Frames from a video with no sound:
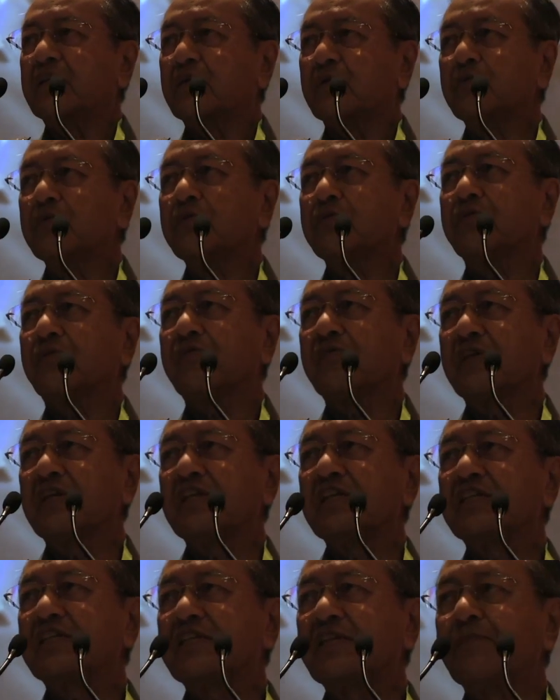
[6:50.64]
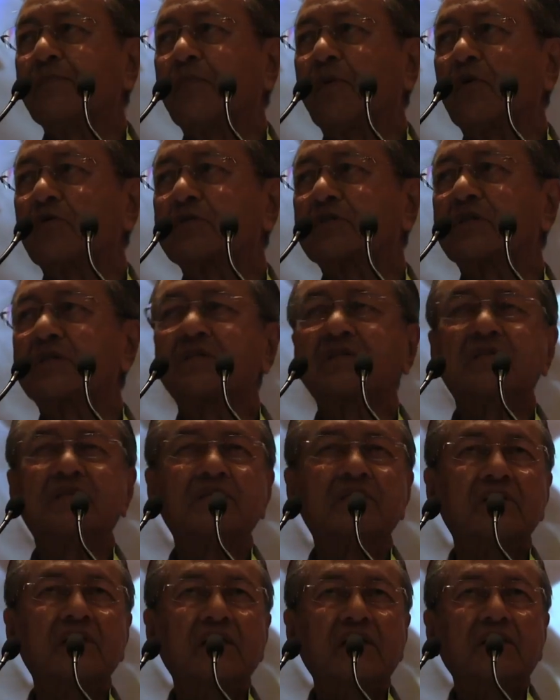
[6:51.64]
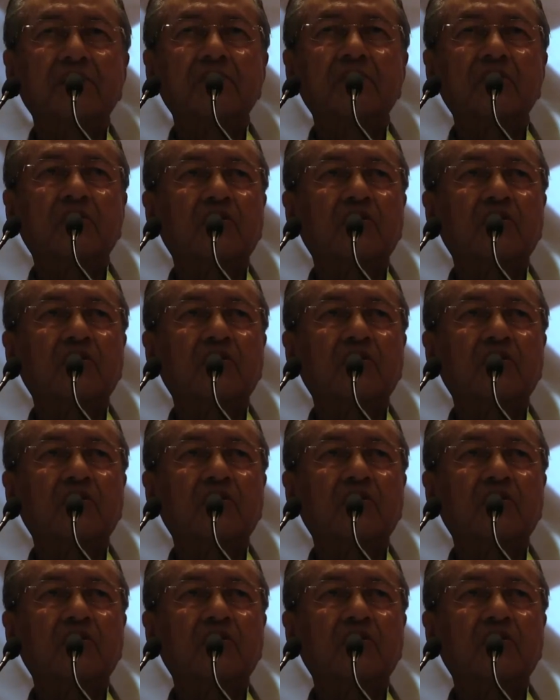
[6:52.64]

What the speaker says: The truth is important